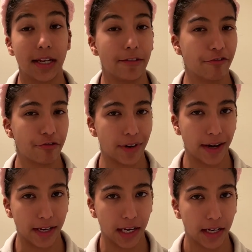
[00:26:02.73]
and
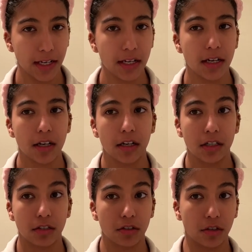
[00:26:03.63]
Friday
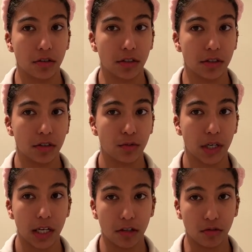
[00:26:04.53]
so this is what
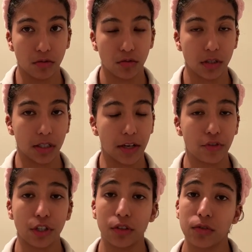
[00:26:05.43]
I use and
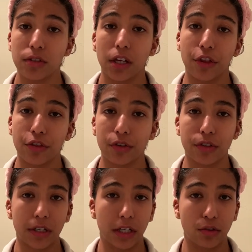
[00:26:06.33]
every Tuesday and
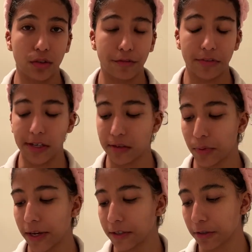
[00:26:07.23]
Thursday I do a face
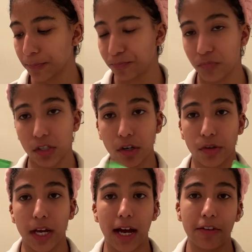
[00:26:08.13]
mask. So
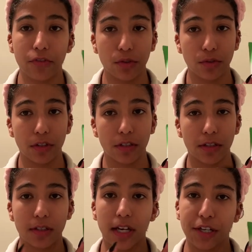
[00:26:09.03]
yeah, I've used
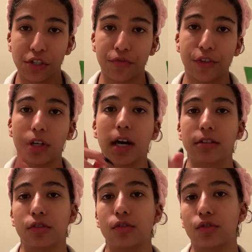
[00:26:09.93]
this. I just
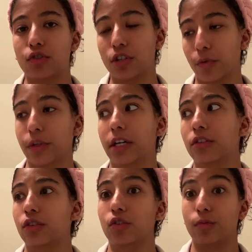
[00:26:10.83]
forgot to show that
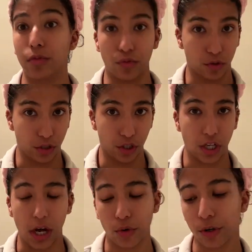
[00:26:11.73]
to you before the
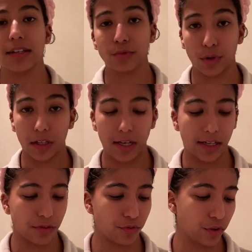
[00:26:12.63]
shower. As well
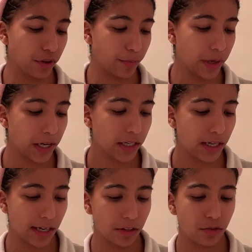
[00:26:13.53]
as for the body,
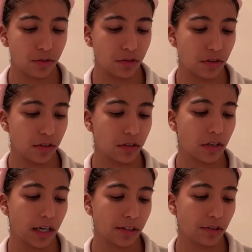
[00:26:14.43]
I use this
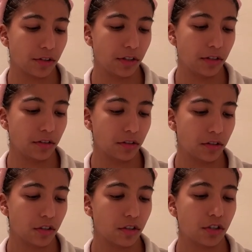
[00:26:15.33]
Dr. Teal's
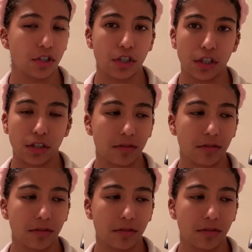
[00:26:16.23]
Shea